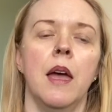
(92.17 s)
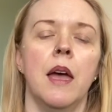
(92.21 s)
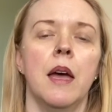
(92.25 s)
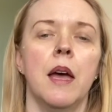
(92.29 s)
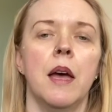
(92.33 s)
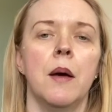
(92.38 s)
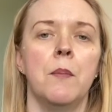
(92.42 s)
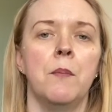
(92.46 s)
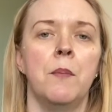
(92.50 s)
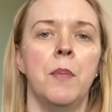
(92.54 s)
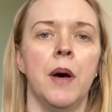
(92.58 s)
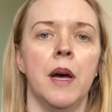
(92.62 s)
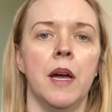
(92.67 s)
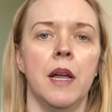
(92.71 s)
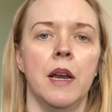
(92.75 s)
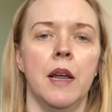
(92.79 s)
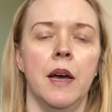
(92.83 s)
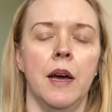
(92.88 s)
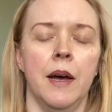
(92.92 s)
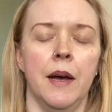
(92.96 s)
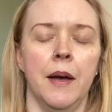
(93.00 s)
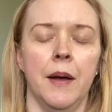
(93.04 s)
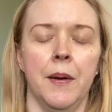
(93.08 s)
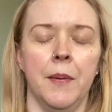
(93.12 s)
but
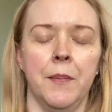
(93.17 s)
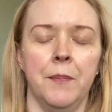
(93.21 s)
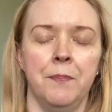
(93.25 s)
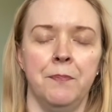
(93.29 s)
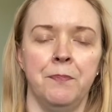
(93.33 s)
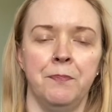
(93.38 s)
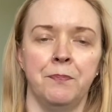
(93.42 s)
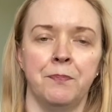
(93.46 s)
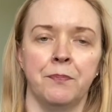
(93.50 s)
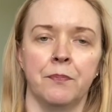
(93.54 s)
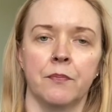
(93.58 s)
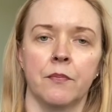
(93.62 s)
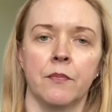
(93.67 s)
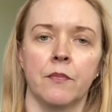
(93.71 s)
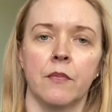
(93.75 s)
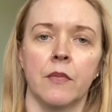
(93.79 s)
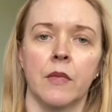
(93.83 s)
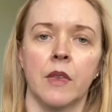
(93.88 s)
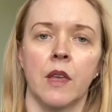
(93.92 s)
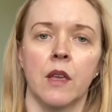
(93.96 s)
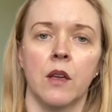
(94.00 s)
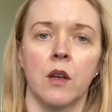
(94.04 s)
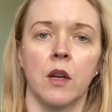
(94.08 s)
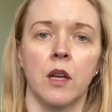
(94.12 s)
um,
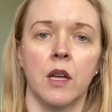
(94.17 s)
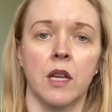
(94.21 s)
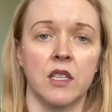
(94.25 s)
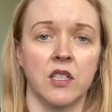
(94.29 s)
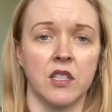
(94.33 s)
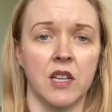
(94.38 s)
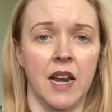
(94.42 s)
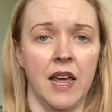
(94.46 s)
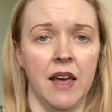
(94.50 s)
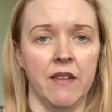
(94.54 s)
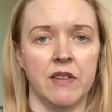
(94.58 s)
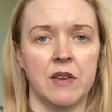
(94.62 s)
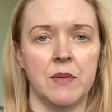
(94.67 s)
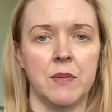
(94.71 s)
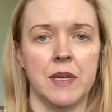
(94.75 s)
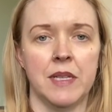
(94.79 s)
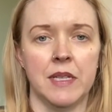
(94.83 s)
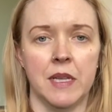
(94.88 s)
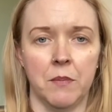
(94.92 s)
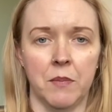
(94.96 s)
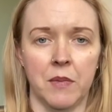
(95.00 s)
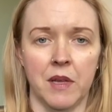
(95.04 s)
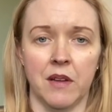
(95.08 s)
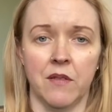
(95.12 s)
it's gonna have to be
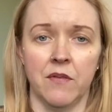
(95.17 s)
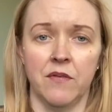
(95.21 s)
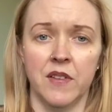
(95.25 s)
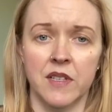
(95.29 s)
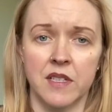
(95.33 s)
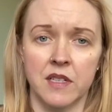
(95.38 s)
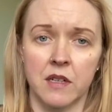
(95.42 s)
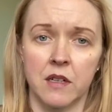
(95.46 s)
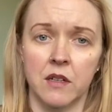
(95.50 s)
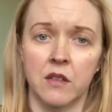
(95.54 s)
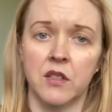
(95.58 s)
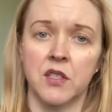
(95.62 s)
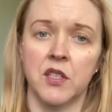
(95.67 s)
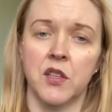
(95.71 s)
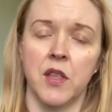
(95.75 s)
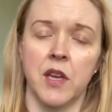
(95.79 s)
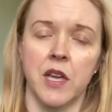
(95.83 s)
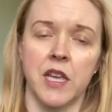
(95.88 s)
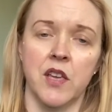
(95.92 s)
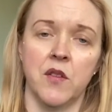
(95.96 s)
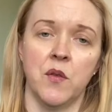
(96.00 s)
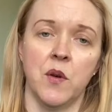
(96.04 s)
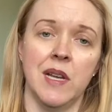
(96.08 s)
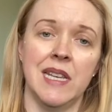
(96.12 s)
something physical so that
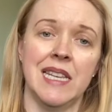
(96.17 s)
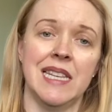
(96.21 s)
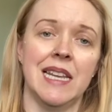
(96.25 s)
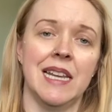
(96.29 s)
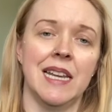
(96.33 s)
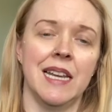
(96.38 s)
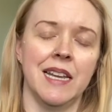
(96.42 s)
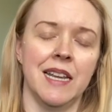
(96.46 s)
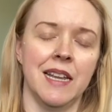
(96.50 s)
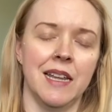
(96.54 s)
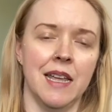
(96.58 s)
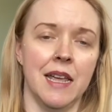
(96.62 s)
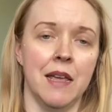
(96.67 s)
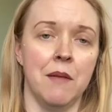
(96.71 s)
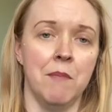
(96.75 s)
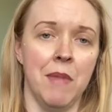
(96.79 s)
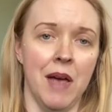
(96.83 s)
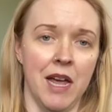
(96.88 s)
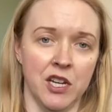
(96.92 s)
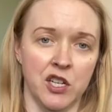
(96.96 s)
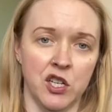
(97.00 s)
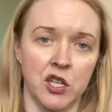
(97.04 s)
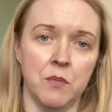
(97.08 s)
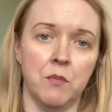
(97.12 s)
you can
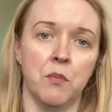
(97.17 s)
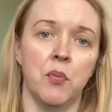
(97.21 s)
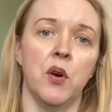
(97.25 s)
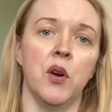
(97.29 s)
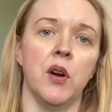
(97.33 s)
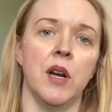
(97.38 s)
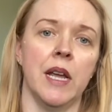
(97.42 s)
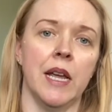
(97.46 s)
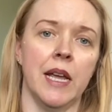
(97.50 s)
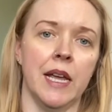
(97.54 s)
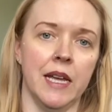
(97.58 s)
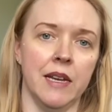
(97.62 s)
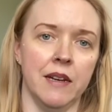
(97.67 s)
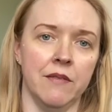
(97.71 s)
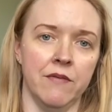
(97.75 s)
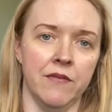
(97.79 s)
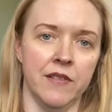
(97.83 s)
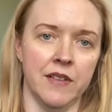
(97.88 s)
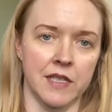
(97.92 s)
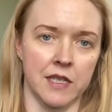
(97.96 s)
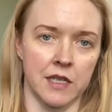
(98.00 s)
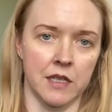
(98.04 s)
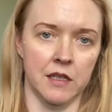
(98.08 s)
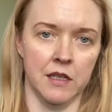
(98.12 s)
imagine putting it
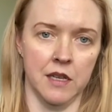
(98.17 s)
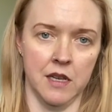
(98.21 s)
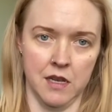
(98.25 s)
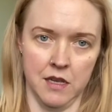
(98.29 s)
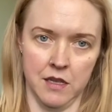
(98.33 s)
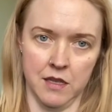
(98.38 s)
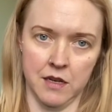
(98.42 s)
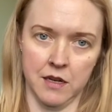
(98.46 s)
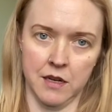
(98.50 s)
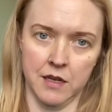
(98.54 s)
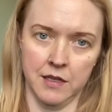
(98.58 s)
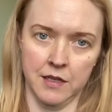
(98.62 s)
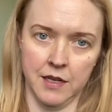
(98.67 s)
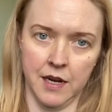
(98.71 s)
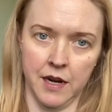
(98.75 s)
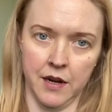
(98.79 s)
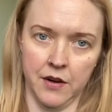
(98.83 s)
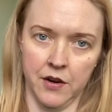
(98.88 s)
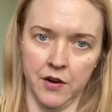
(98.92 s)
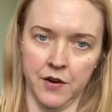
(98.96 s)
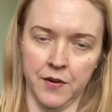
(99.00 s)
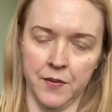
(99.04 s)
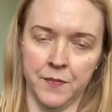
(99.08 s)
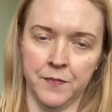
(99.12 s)
physically in the
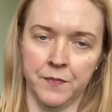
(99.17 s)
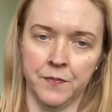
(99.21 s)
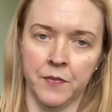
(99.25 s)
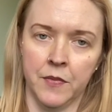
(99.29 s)
container.